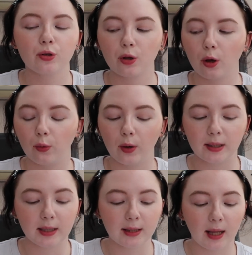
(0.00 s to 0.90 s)
So I
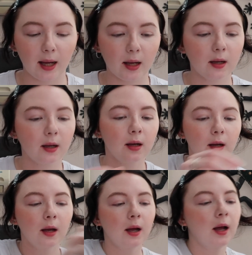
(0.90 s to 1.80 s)
did that,
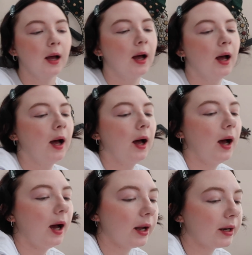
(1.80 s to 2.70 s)

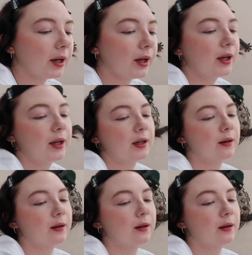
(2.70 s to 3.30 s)
and it